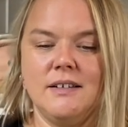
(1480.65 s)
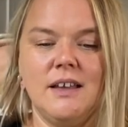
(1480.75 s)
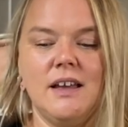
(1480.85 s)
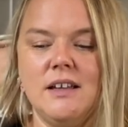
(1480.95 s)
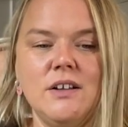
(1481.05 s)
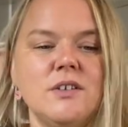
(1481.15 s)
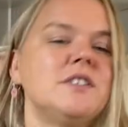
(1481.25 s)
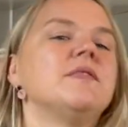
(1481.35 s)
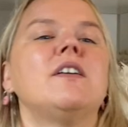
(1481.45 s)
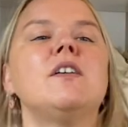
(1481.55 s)
Yeah, it looks
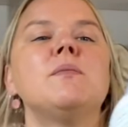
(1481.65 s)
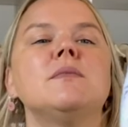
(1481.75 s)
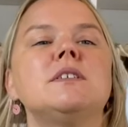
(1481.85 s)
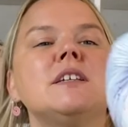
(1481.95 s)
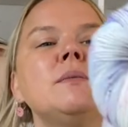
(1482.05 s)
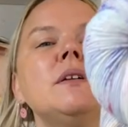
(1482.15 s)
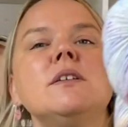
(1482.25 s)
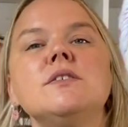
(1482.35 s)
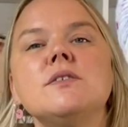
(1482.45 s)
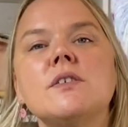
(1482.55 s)
very
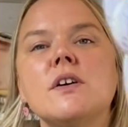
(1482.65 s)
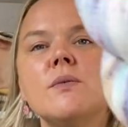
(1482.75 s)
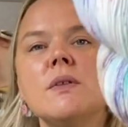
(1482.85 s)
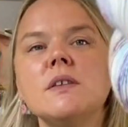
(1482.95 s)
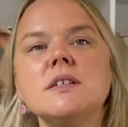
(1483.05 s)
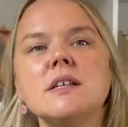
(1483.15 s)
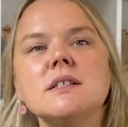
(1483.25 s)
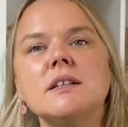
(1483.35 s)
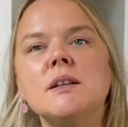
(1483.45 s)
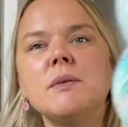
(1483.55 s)
similar to the other one. This has a
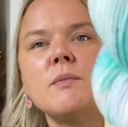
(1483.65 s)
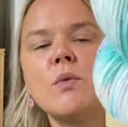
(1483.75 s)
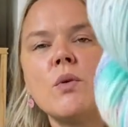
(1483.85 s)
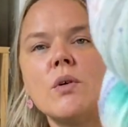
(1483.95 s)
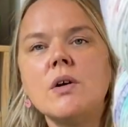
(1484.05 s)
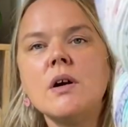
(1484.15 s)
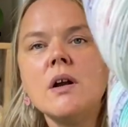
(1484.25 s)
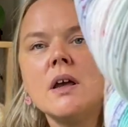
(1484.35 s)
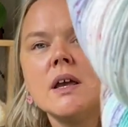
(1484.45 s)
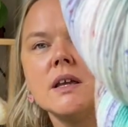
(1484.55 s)
little bit more
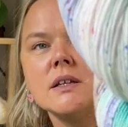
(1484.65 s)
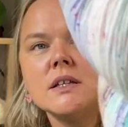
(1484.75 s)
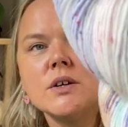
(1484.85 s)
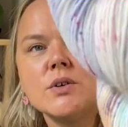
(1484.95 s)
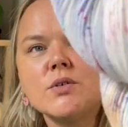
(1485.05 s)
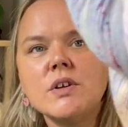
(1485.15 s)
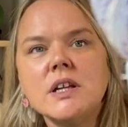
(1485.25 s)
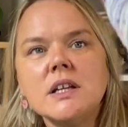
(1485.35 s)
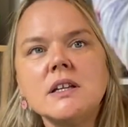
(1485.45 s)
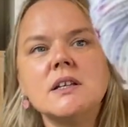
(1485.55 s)
neon green